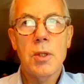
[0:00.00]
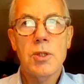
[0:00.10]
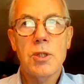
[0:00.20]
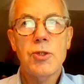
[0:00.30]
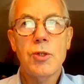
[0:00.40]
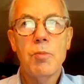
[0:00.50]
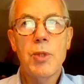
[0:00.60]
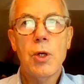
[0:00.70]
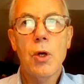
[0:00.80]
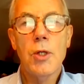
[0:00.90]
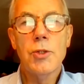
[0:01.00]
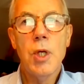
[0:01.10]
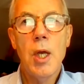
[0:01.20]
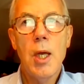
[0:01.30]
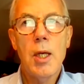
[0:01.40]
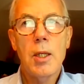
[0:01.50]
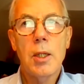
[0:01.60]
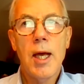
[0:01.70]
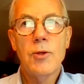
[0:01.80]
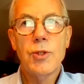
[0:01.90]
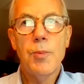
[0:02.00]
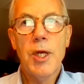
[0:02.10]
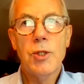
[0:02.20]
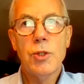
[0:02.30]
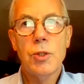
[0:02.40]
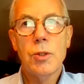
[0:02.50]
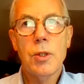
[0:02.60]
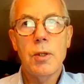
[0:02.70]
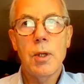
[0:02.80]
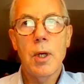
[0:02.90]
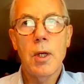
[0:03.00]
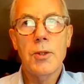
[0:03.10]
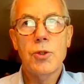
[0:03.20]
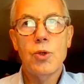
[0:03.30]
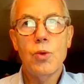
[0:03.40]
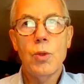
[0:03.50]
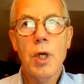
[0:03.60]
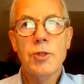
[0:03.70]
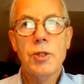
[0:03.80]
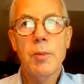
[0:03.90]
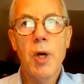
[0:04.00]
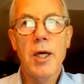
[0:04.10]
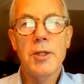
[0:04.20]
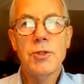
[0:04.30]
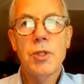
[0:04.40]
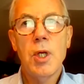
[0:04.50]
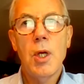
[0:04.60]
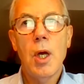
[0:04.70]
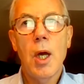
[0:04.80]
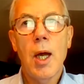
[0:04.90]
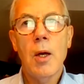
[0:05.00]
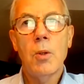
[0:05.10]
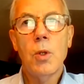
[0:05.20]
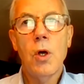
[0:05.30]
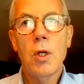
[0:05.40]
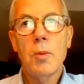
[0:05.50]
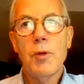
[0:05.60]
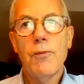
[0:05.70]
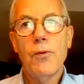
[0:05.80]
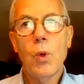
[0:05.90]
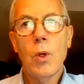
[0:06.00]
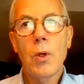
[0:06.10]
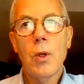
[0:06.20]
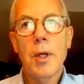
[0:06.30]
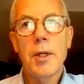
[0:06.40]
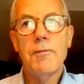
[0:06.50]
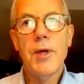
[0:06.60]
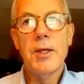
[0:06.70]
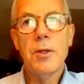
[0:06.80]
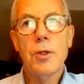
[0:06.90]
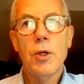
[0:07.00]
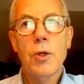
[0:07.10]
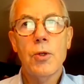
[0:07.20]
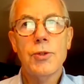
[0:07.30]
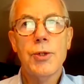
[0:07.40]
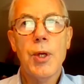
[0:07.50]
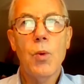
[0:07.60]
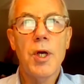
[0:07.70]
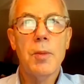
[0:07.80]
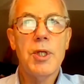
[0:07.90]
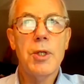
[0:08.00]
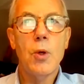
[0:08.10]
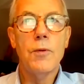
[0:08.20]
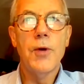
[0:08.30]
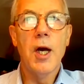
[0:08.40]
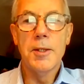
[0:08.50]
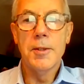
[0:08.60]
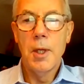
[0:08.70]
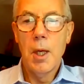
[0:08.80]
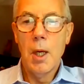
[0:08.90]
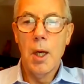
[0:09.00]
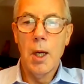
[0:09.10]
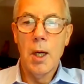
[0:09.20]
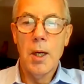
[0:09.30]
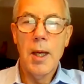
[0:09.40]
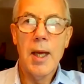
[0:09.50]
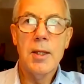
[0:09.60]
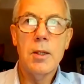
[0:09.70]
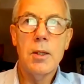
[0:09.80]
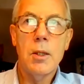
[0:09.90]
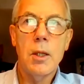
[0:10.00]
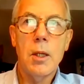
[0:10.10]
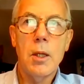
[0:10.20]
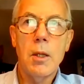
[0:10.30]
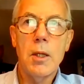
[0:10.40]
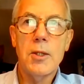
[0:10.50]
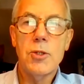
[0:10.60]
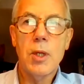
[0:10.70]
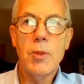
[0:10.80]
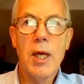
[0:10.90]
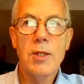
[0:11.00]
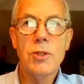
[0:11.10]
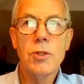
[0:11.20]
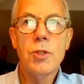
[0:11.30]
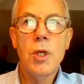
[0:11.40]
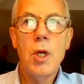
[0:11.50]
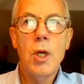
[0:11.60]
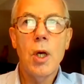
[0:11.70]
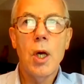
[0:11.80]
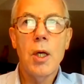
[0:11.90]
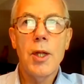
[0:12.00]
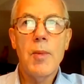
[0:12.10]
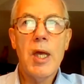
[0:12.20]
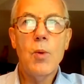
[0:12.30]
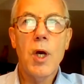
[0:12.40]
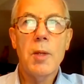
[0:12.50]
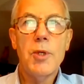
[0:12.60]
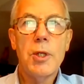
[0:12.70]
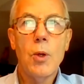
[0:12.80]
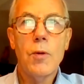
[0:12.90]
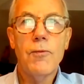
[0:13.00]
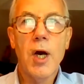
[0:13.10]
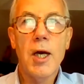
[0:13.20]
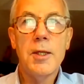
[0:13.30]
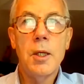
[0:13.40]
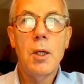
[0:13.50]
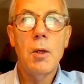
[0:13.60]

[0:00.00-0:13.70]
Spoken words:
system, because it allows the patient to customize how long before an event occurs that they want to be notified. And in some cases, they may want to be notified